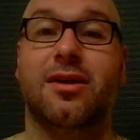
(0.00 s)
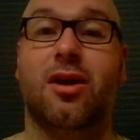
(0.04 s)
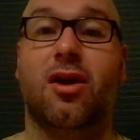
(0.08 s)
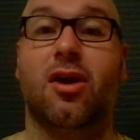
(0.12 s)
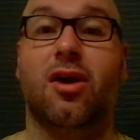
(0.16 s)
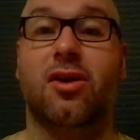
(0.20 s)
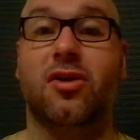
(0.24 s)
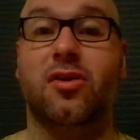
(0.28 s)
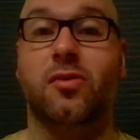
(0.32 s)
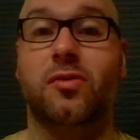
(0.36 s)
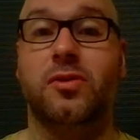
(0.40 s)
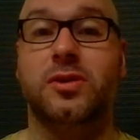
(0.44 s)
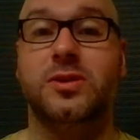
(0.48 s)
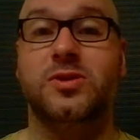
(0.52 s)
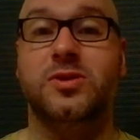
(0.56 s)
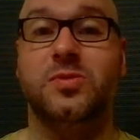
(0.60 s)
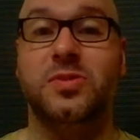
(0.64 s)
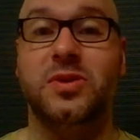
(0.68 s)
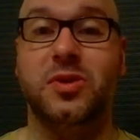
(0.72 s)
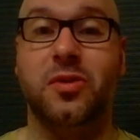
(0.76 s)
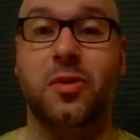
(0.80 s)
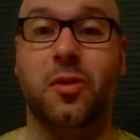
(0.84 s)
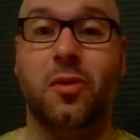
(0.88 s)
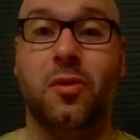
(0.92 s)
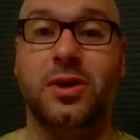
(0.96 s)
are going to
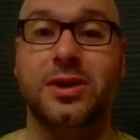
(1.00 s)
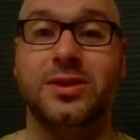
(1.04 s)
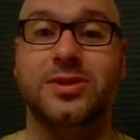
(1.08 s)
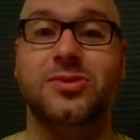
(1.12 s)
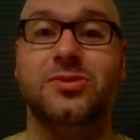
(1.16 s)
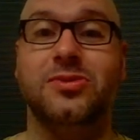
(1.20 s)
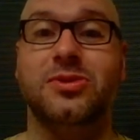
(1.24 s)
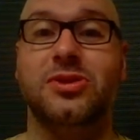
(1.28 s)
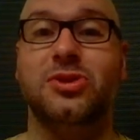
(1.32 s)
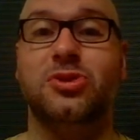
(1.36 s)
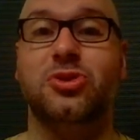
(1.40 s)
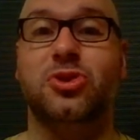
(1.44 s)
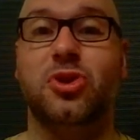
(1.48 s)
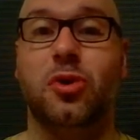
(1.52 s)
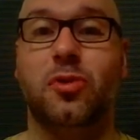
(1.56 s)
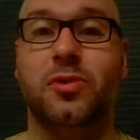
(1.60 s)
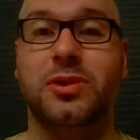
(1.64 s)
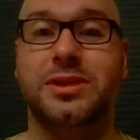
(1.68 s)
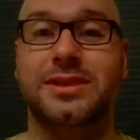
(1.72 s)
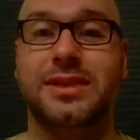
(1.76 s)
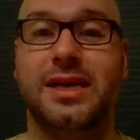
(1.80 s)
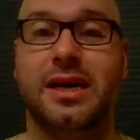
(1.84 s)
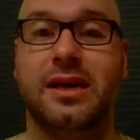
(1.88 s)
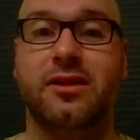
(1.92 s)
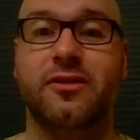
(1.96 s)
be going to the show
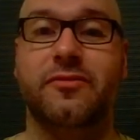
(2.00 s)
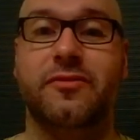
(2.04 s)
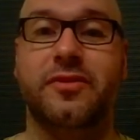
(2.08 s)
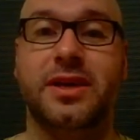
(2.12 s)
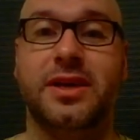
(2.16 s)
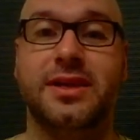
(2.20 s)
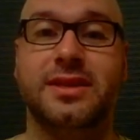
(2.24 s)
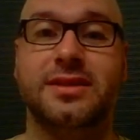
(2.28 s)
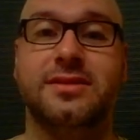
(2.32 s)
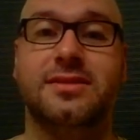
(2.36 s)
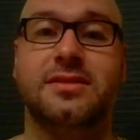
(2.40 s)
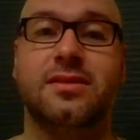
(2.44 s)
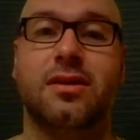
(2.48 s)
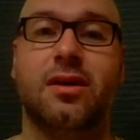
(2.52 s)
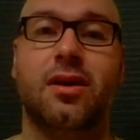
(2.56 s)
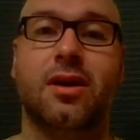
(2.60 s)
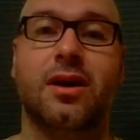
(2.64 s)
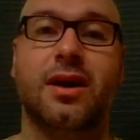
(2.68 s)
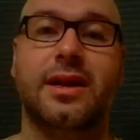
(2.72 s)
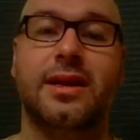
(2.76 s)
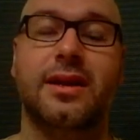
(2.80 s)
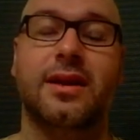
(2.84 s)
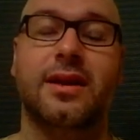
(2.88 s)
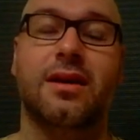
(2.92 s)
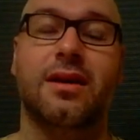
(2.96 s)
and tell event
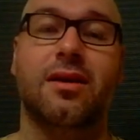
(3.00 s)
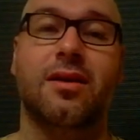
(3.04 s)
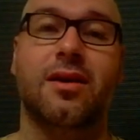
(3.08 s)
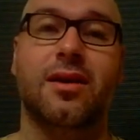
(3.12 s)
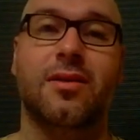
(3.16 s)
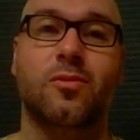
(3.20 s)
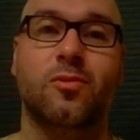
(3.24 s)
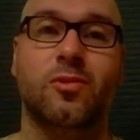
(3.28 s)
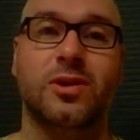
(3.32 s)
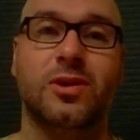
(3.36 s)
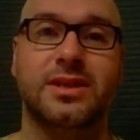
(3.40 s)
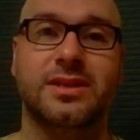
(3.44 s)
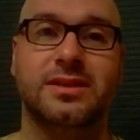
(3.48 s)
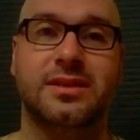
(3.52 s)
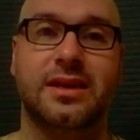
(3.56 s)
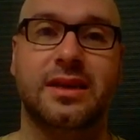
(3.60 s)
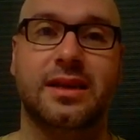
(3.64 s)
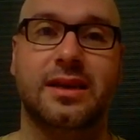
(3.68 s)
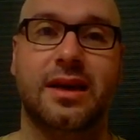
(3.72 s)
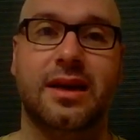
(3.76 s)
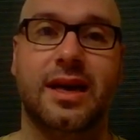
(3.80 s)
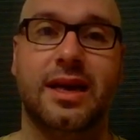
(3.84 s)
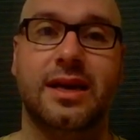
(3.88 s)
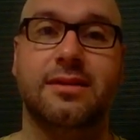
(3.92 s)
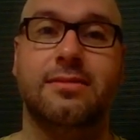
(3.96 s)
on Wednesday
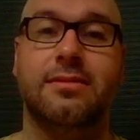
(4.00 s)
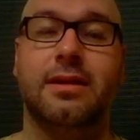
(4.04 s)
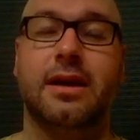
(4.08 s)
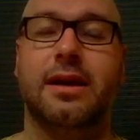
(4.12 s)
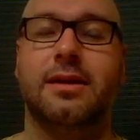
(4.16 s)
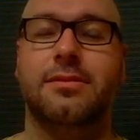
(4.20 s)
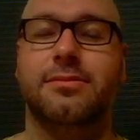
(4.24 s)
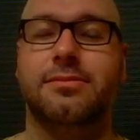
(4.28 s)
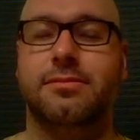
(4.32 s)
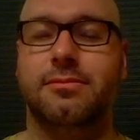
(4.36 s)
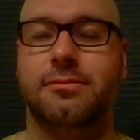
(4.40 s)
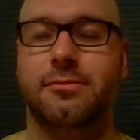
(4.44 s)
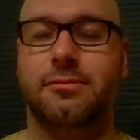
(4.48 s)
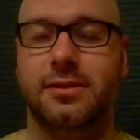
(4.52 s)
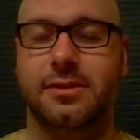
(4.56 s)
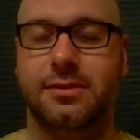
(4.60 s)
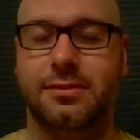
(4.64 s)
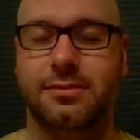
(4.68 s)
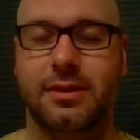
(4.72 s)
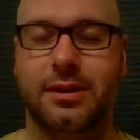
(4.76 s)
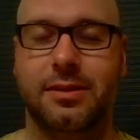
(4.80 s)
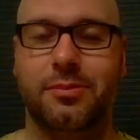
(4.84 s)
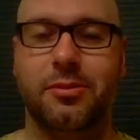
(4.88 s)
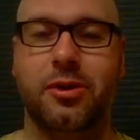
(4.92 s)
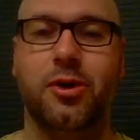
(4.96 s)
night,
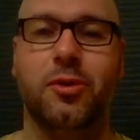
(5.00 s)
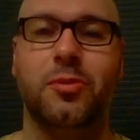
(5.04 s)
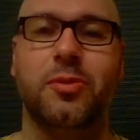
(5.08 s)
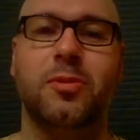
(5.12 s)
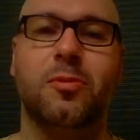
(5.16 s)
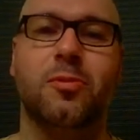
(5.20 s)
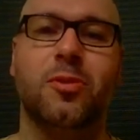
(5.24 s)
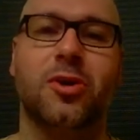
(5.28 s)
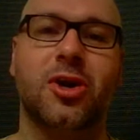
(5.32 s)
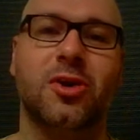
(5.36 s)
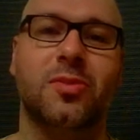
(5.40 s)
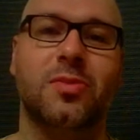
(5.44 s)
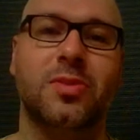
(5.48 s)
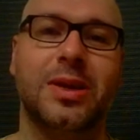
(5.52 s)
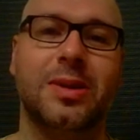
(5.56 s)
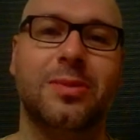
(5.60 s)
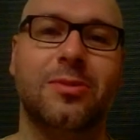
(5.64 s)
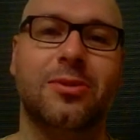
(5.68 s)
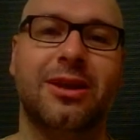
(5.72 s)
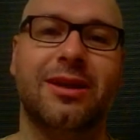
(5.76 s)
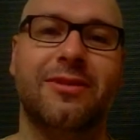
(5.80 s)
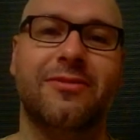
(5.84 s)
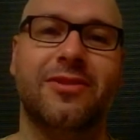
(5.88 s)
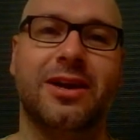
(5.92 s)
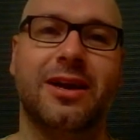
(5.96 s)
I'm hoping we're going to be
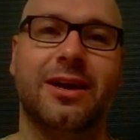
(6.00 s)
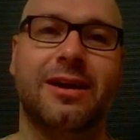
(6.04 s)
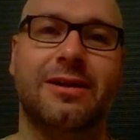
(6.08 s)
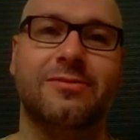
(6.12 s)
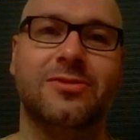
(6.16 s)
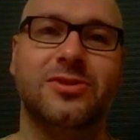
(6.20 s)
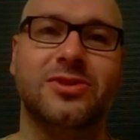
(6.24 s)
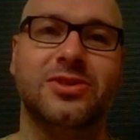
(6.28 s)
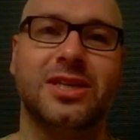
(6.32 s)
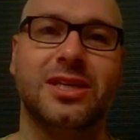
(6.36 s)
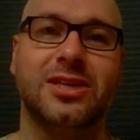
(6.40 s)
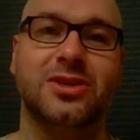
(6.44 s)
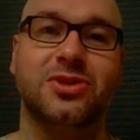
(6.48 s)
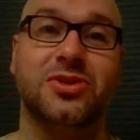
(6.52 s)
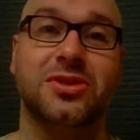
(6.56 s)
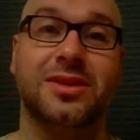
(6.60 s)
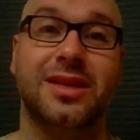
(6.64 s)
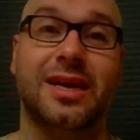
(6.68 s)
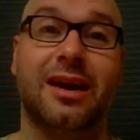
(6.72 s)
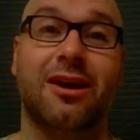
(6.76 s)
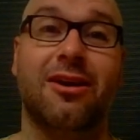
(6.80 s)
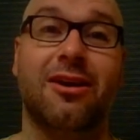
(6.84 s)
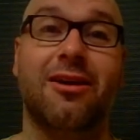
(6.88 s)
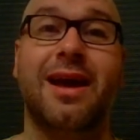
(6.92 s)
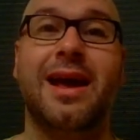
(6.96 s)
able to have a conversation
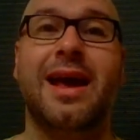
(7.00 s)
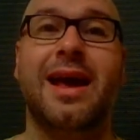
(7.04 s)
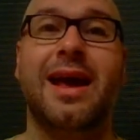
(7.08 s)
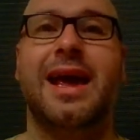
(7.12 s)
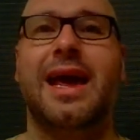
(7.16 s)
there.